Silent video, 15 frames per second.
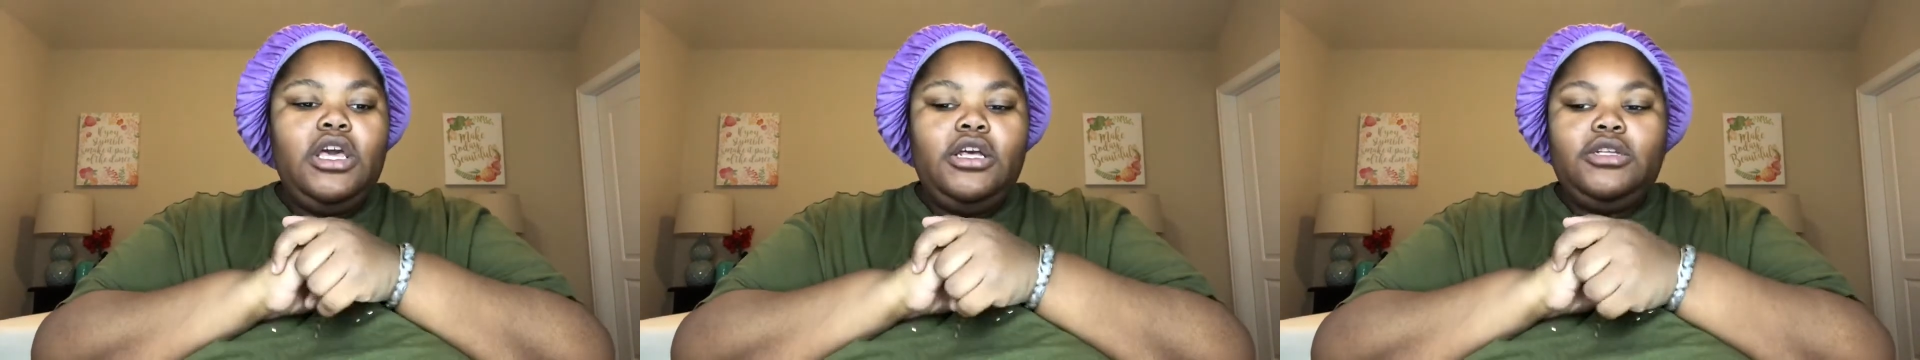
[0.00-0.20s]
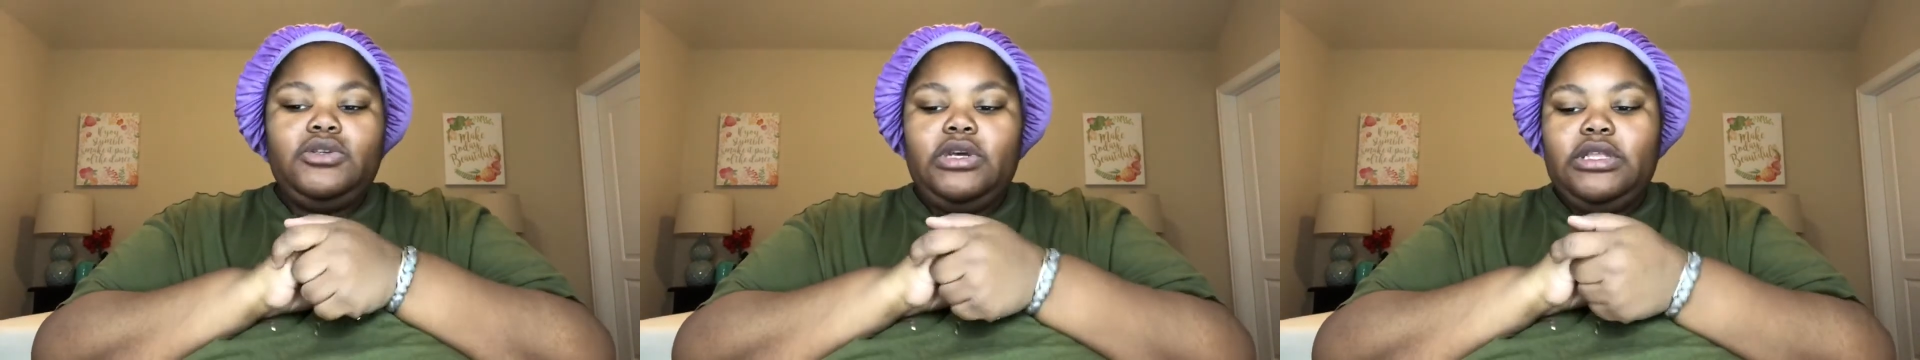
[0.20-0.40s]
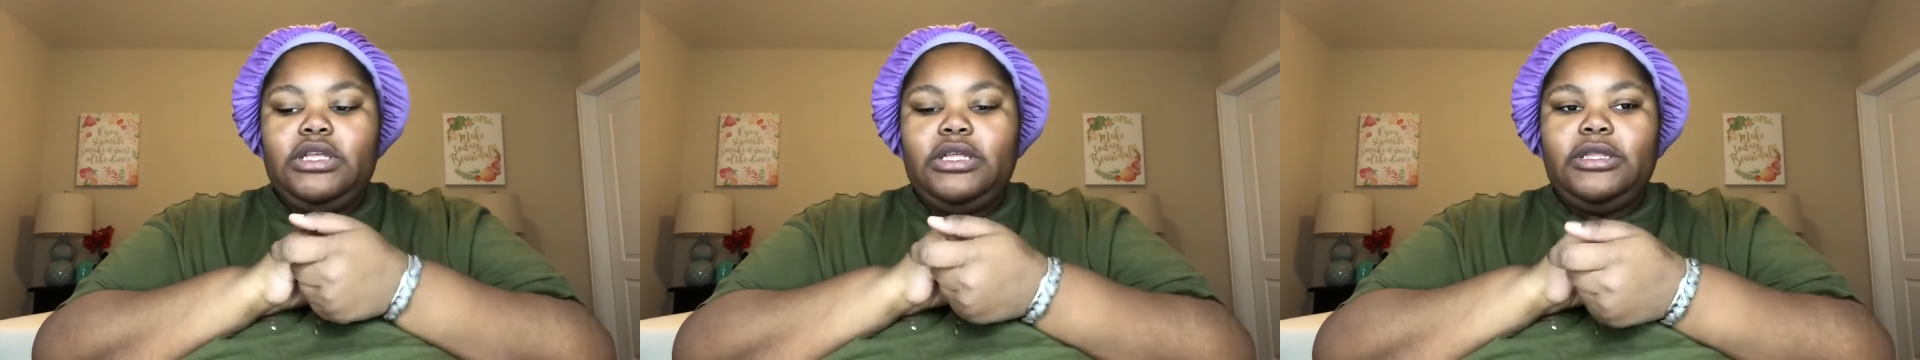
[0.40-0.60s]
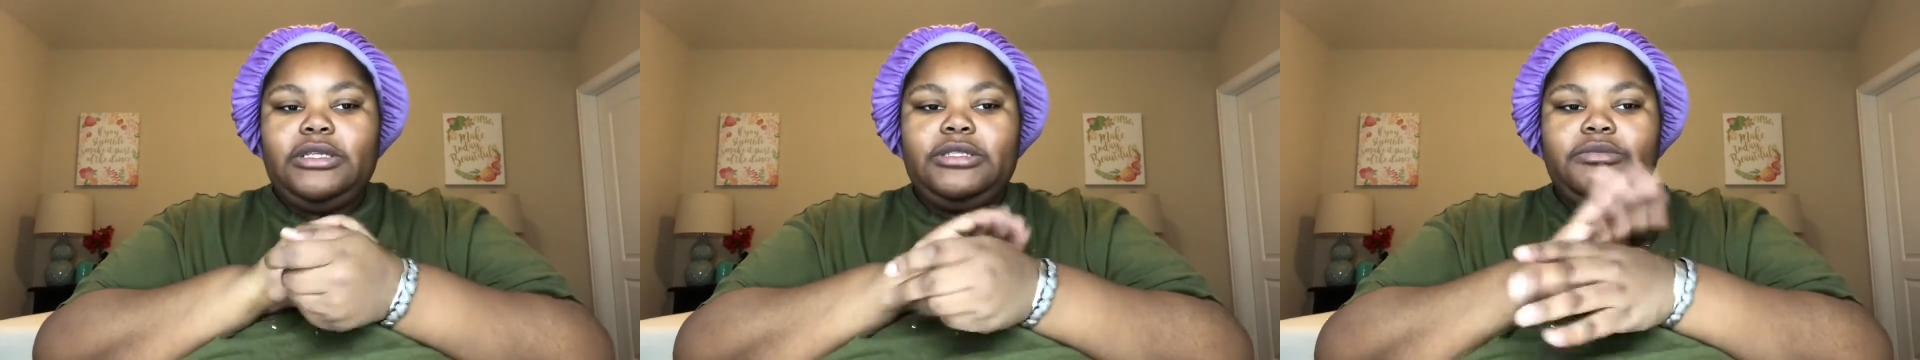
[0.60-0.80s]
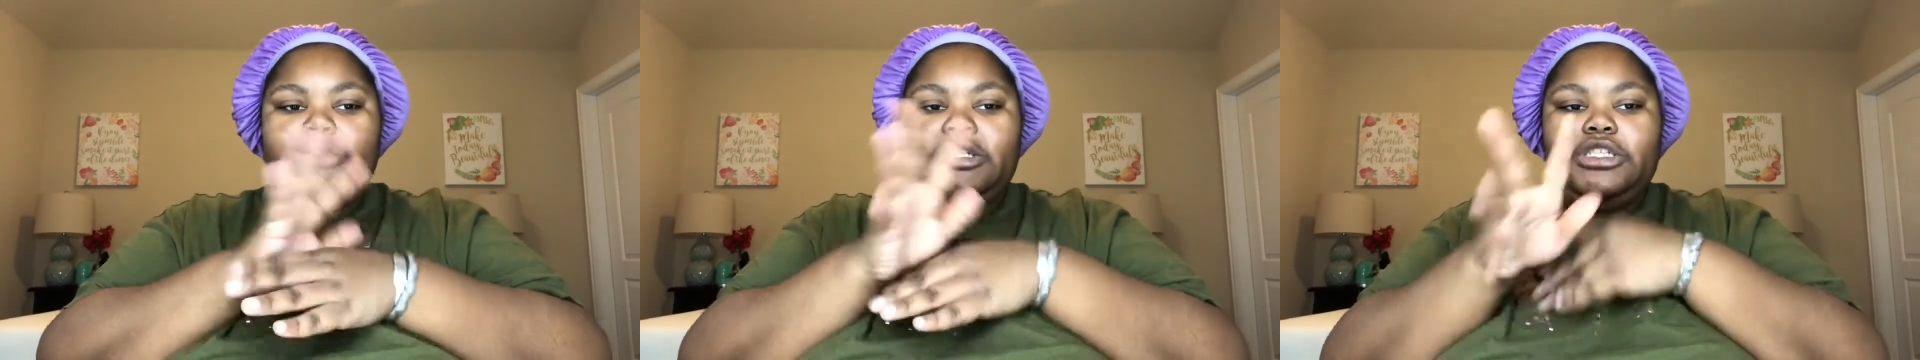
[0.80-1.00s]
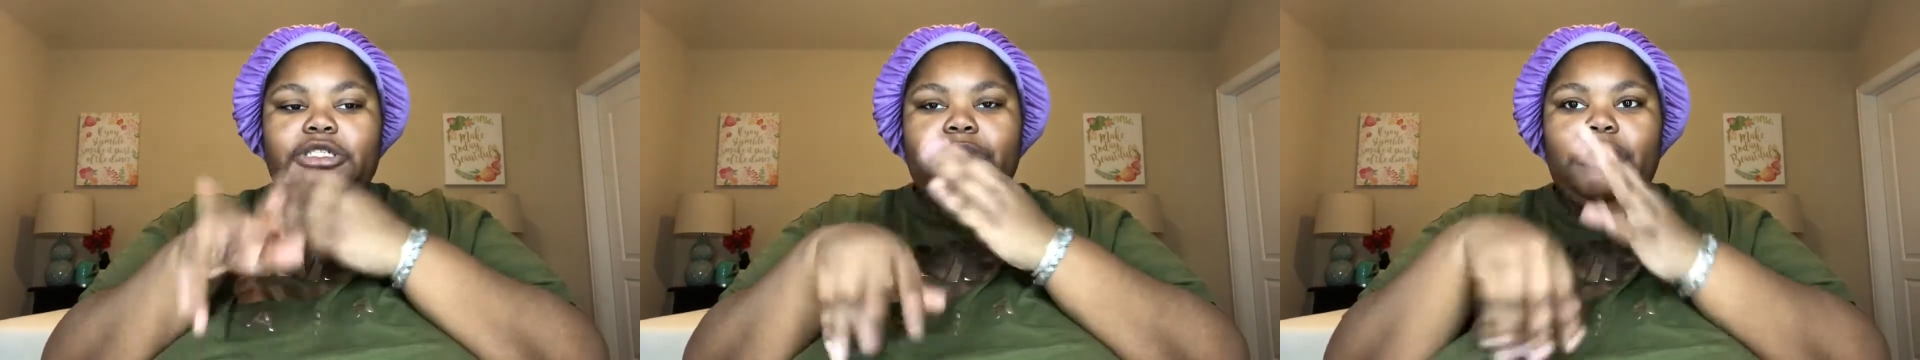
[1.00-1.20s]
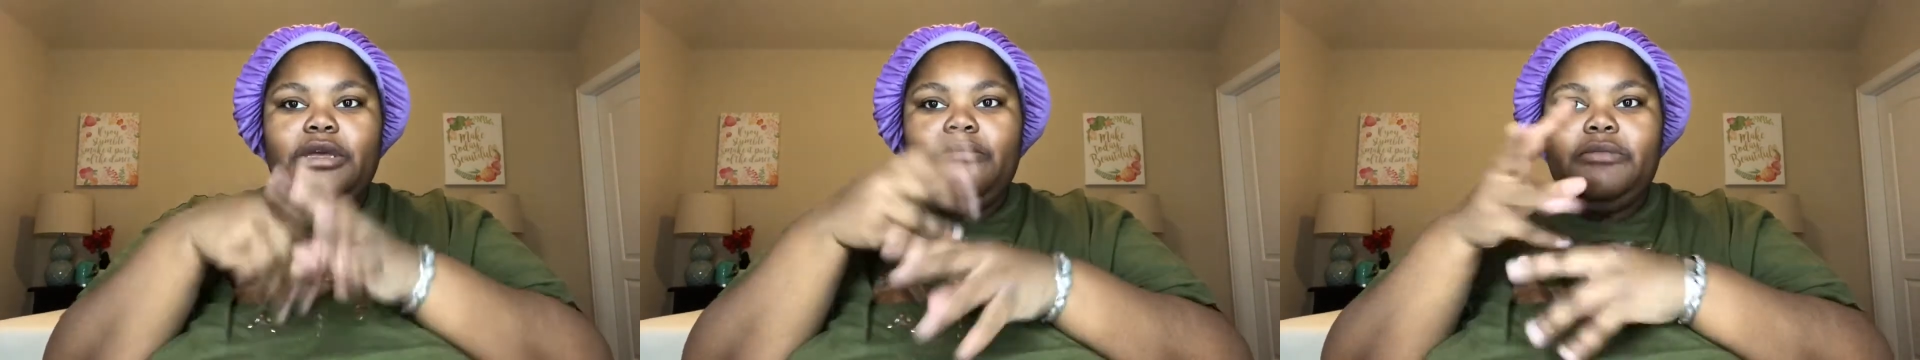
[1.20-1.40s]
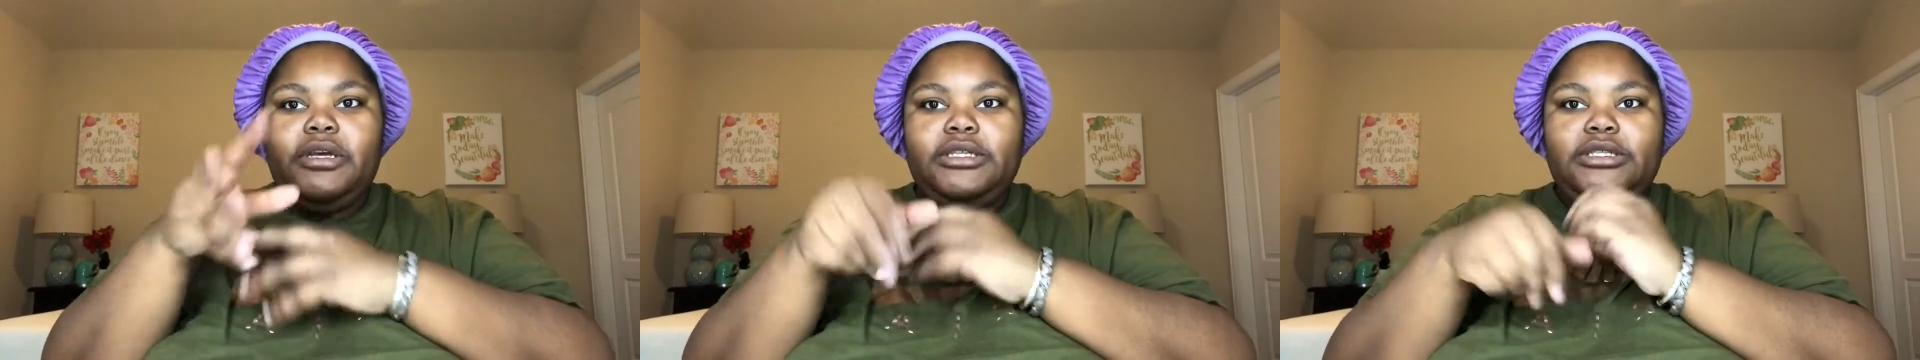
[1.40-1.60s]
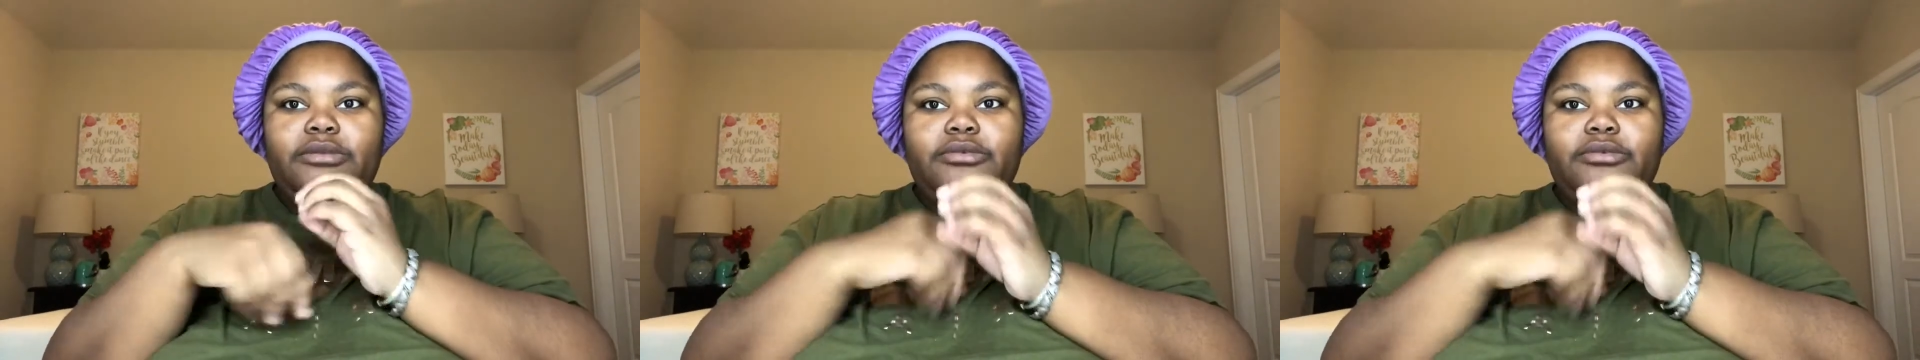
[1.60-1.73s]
So I think this might just be a mix